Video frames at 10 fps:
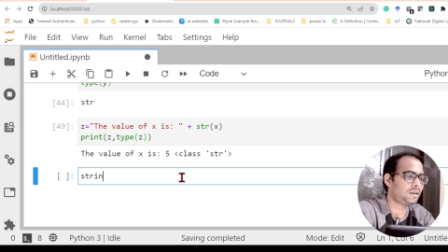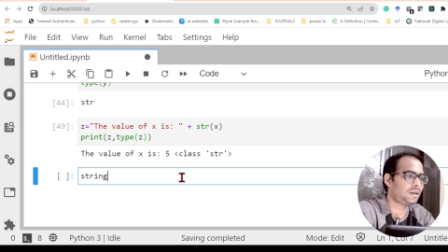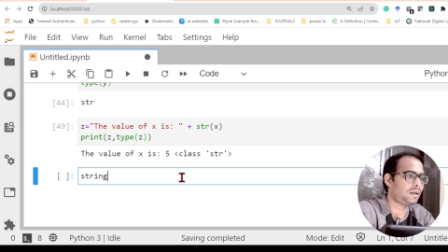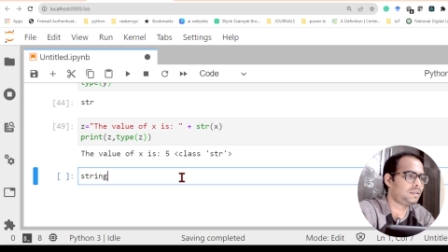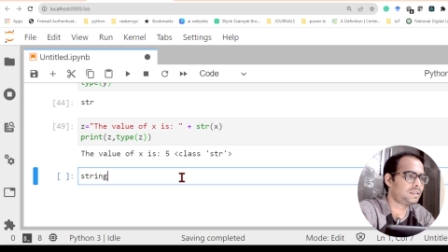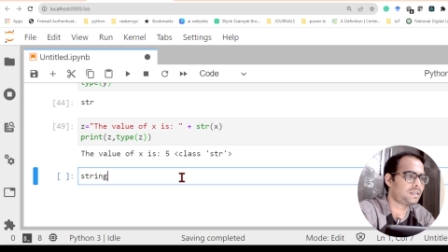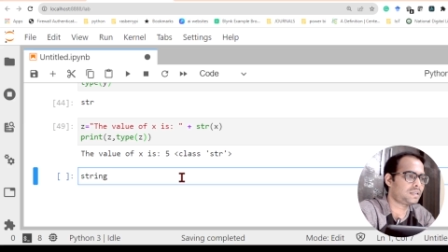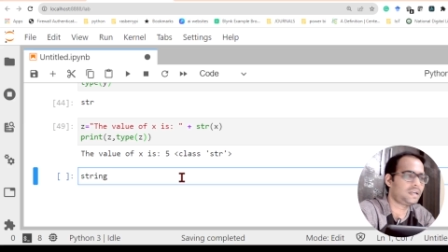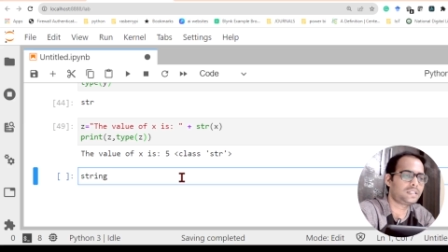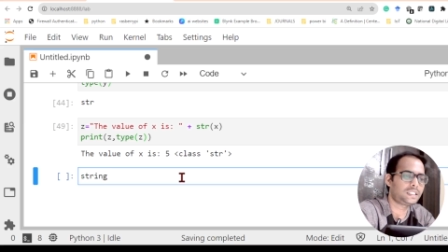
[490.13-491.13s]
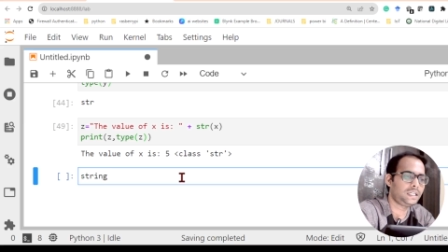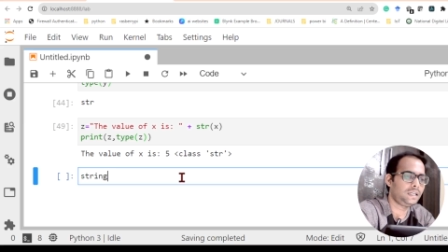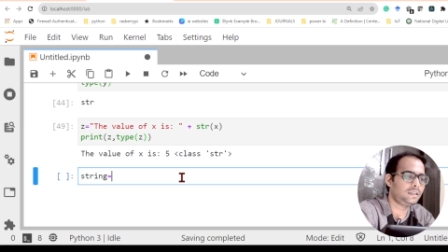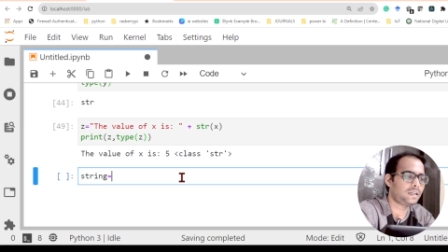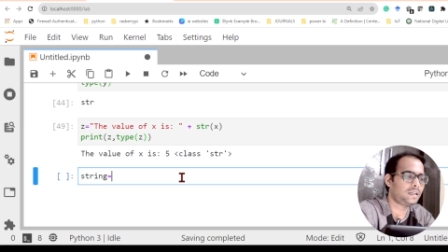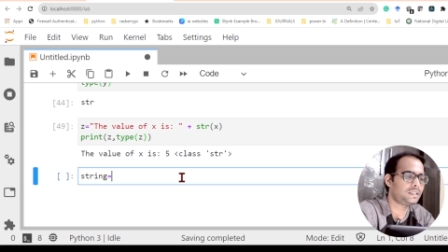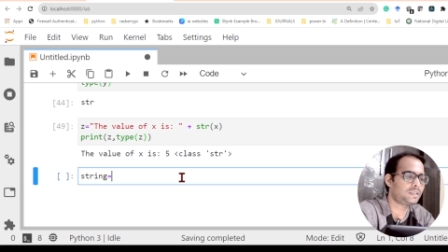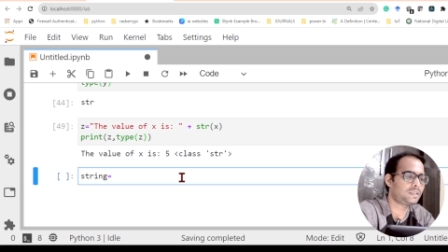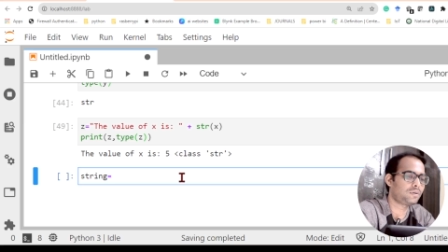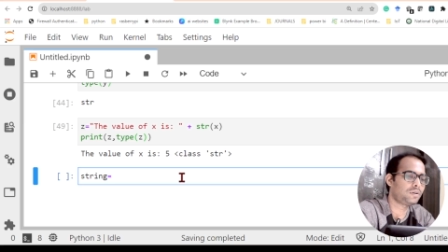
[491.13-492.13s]
I'll just write string that is
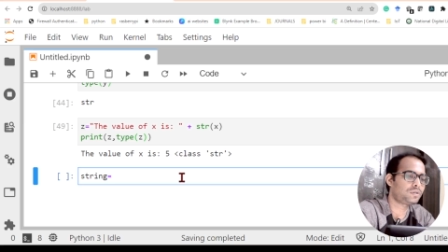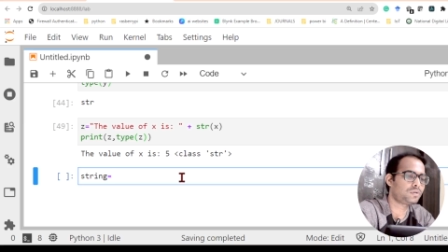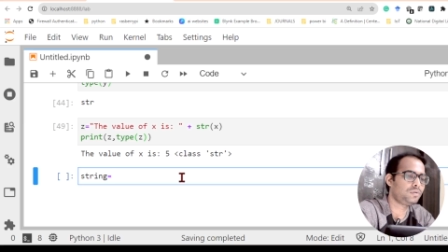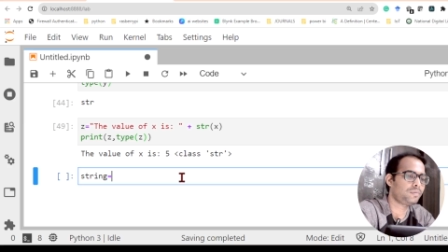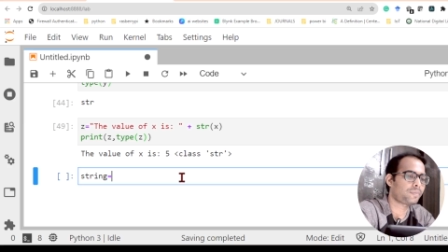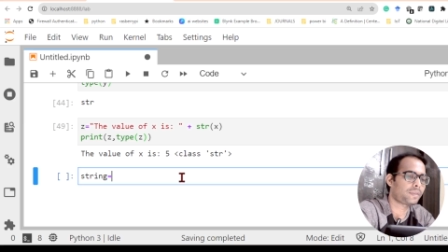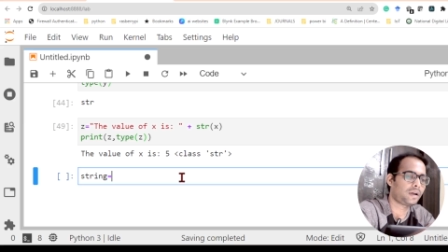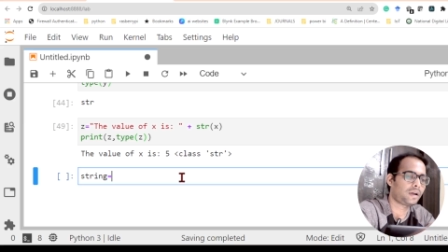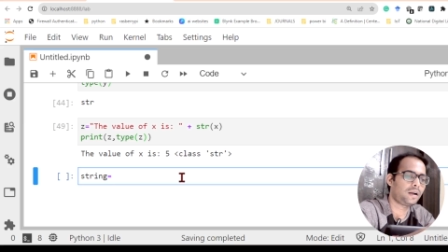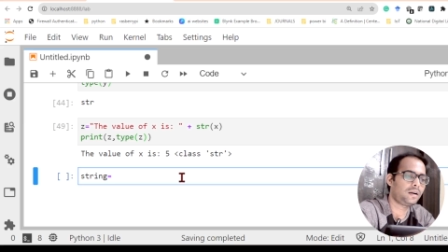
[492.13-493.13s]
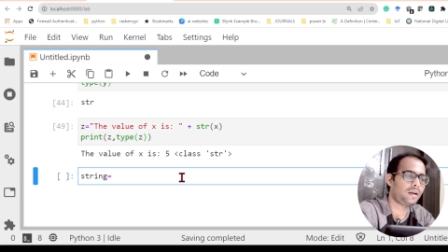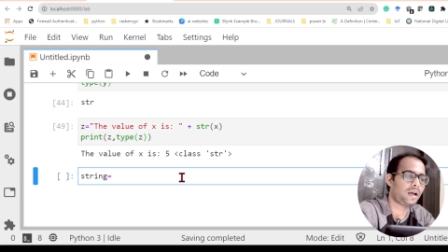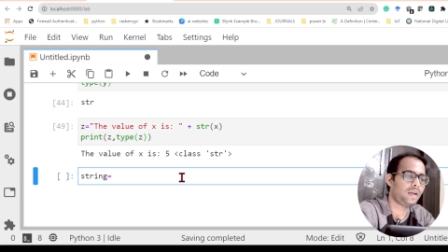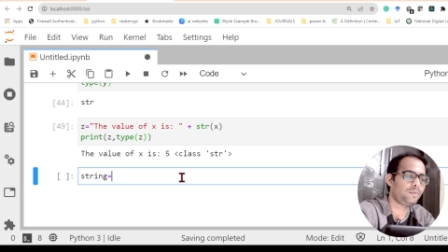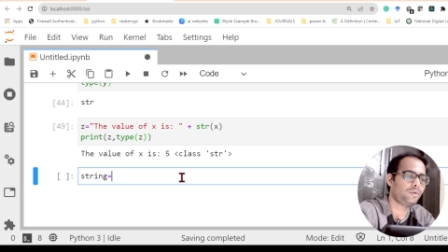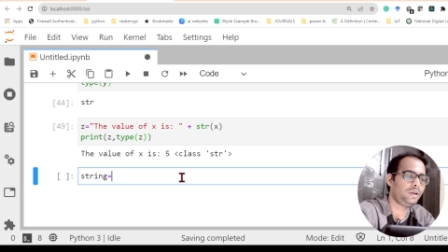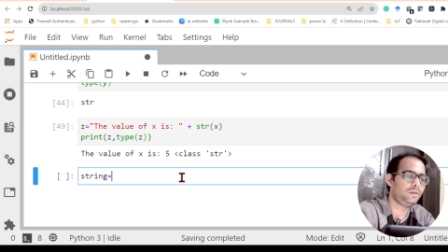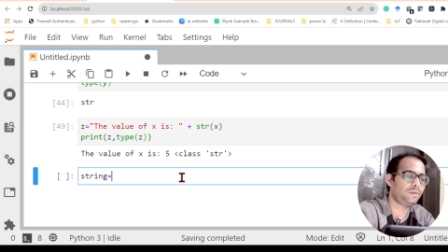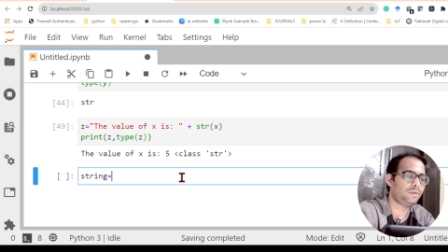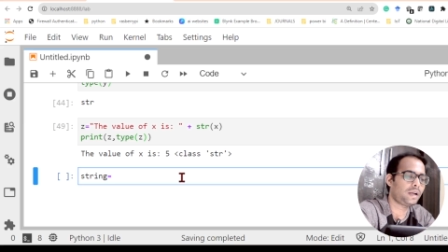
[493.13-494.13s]
equals to, and I am
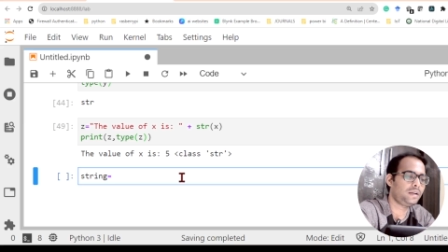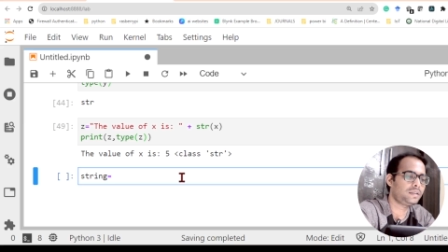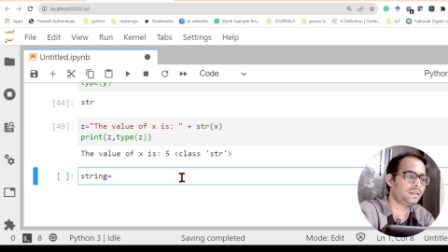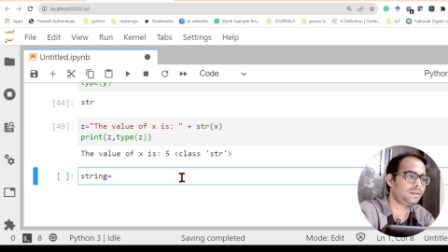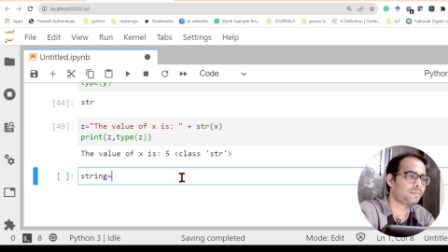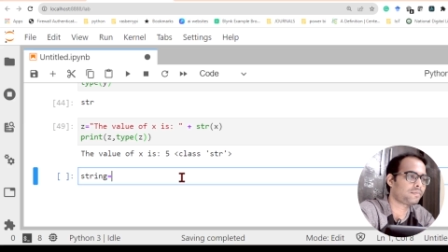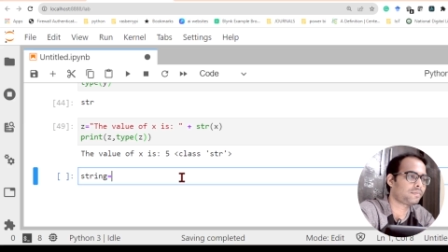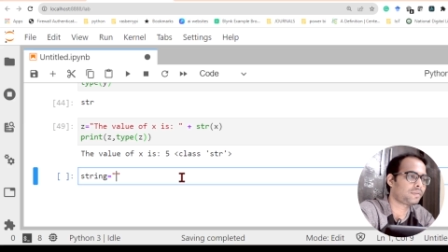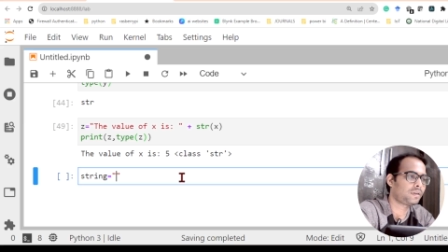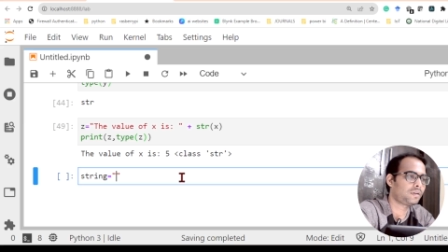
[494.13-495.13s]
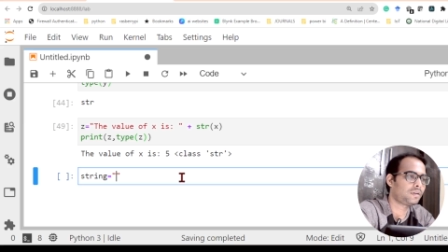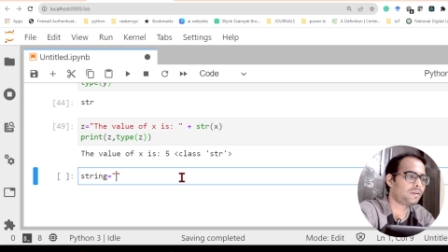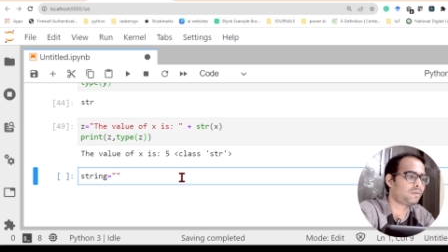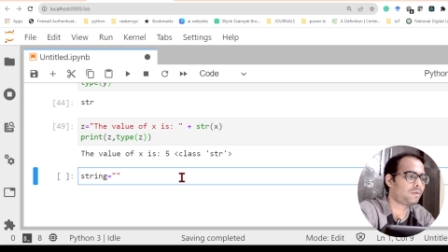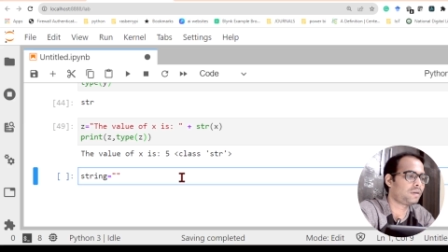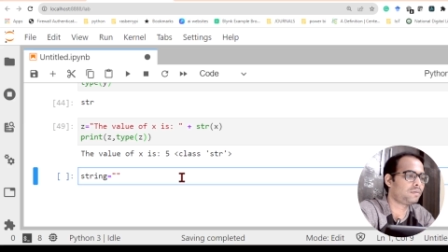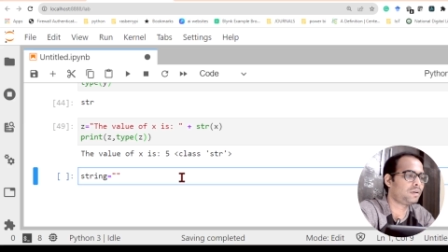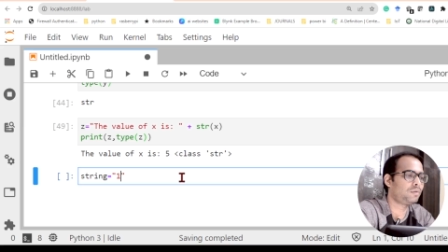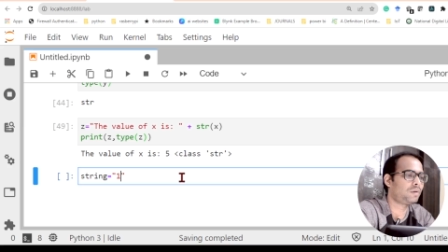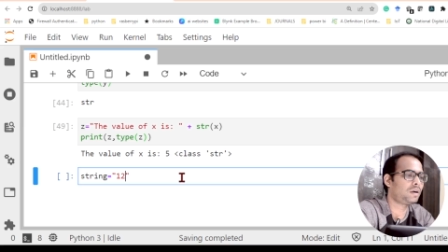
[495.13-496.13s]
going to write here one
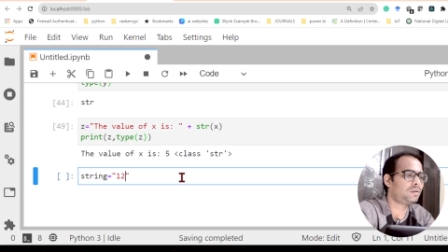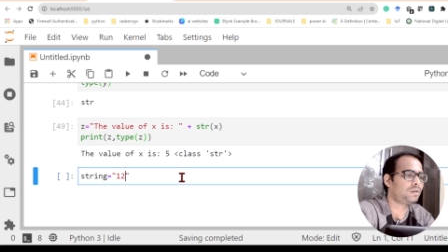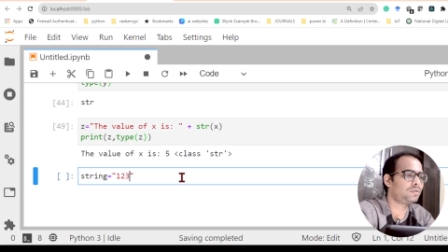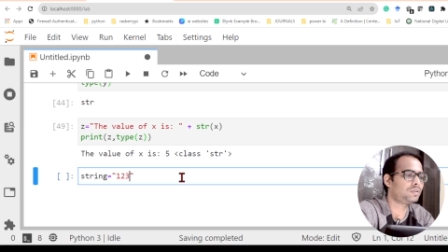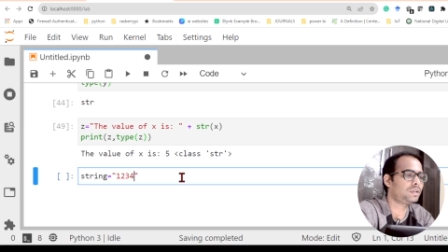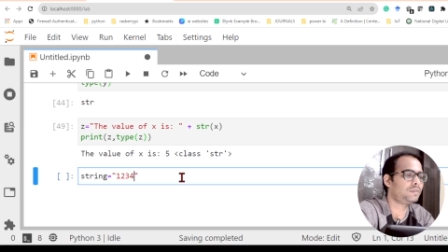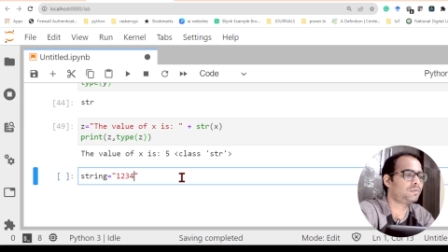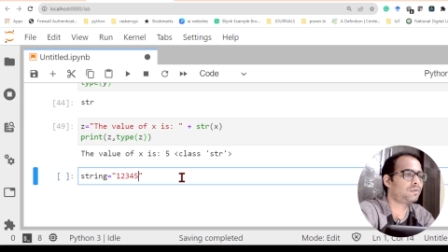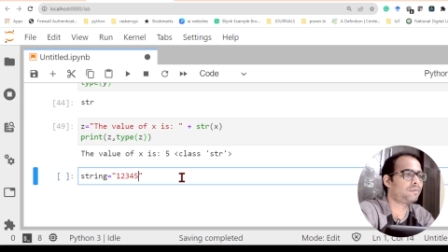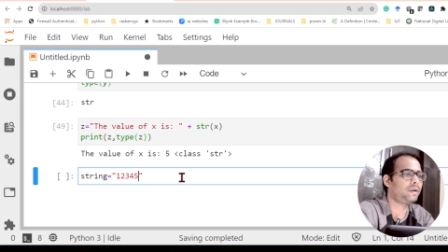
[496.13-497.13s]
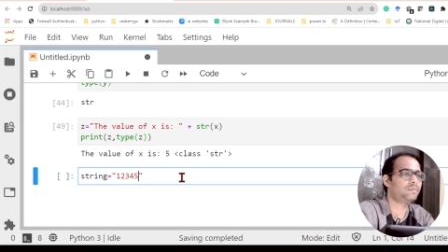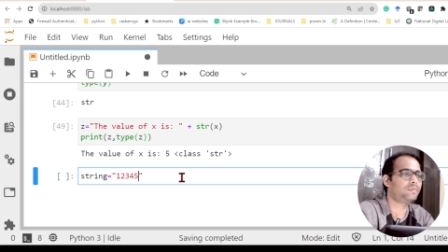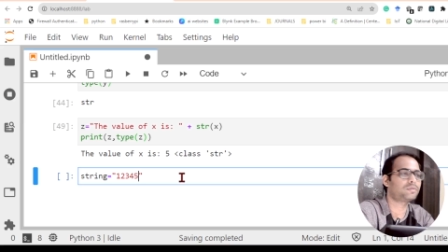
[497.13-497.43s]
value 1 2 3 4 5.